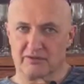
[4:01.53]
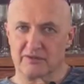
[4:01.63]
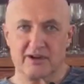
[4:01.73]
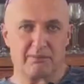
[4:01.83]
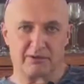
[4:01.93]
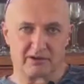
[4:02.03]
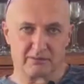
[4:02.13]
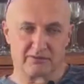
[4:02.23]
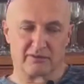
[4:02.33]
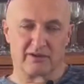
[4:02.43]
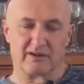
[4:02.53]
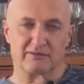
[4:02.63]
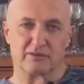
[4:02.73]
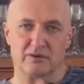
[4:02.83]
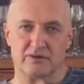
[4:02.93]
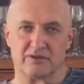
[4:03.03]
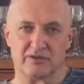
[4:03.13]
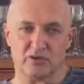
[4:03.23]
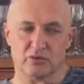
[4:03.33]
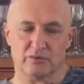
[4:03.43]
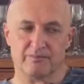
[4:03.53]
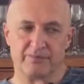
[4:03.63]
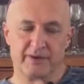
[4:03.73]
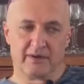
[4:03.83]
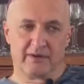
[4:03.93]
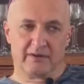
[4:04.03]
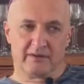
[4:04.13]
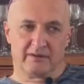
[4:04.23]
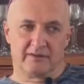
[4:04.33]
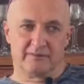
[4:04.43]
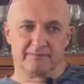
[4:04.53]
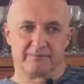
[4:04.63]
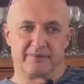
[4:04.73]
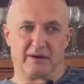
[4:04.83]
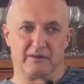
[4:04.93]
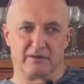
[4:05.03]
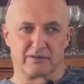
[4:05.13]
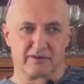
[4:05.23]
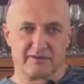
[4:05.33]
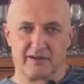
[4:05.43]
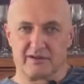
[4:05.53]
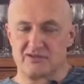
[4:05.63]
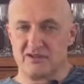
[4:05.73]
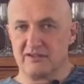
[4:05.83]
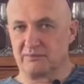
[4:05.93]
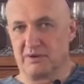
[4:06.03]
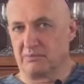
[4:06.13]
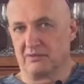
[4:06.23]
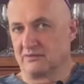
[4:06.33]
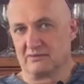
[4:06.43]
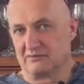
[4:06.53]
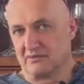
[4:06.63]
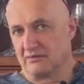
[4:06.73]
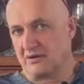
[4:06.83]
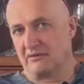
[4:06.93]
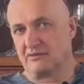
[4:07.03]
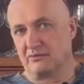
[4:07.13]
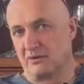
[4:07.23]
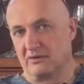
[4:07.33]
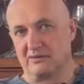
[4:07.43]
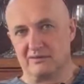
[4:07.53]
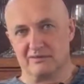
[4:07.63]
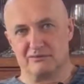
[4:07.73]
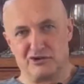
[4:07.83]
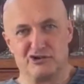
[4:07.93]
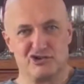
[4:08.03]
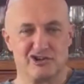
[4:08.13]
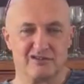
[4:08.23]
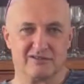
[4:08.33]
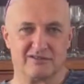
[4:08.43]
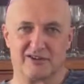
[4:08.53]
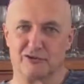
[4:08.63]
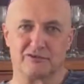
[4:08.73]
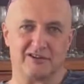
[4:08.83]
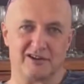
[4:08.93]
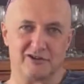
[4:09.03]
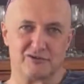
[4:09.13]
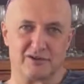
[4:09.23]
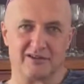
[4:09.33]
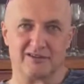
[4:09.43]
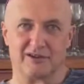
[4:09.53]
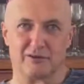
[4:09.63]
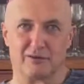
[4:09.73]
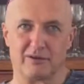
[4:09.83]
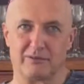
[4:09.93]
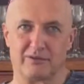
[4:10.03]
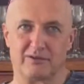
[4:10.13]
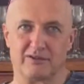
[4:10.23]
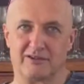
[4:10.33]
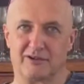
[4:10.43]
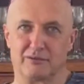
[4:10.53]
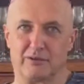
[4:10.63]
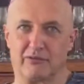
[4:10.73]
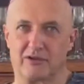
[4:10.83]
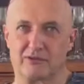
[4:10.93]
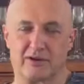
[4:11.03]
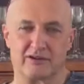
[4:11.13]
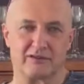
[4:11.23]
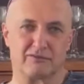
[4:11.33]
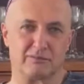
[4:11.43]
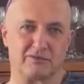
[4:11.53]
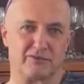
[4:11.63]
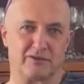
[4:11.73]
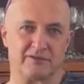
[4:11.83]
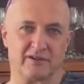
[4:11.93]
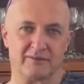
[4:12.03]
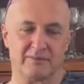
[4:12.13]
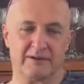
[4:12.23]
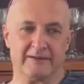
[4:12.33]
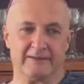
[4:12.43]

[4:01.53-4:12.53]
It's not applicable, so they have to learn it new. Now, of course, there are genius people around the world, real genius. They don't need any training. They know everything and they do everything right from the first time.